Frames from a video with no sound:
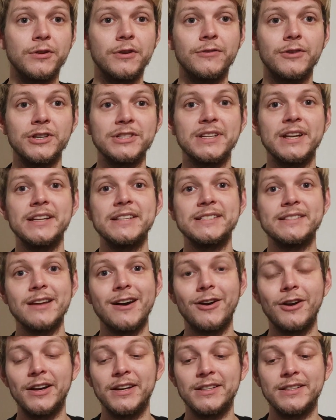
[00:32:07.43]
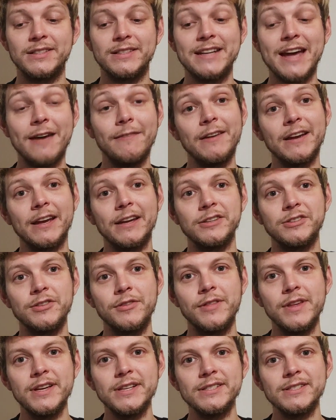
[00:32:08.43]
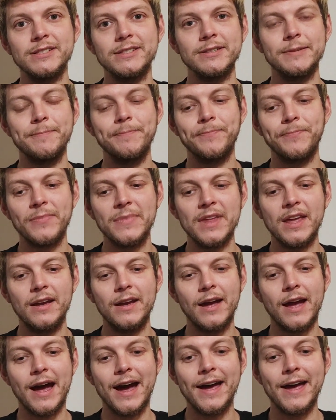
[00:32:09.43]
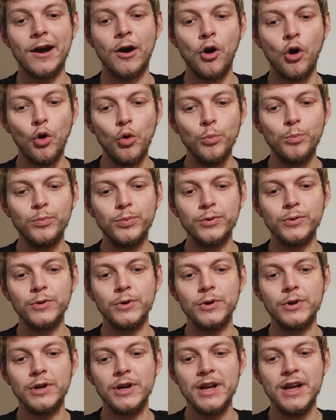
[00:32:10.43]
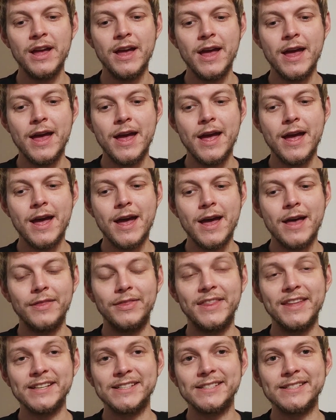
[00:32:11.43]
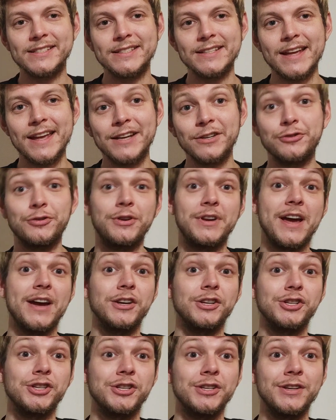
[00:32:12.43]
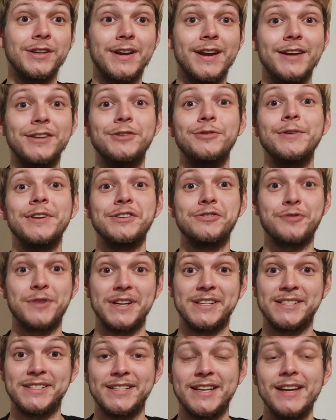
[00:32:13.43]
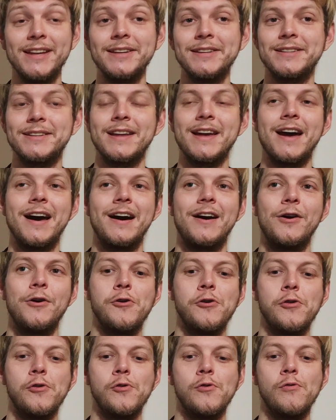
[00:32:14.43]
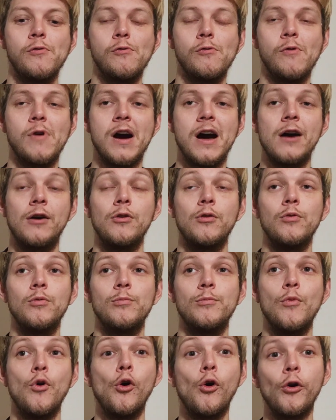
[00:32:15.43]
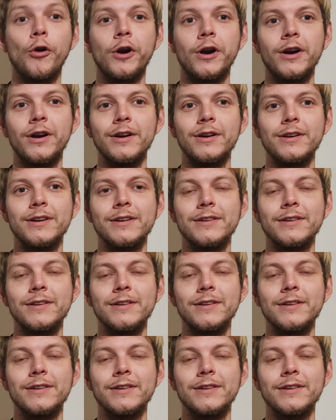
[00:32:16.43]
University started diving into this. I hope this introduction got you interested, how more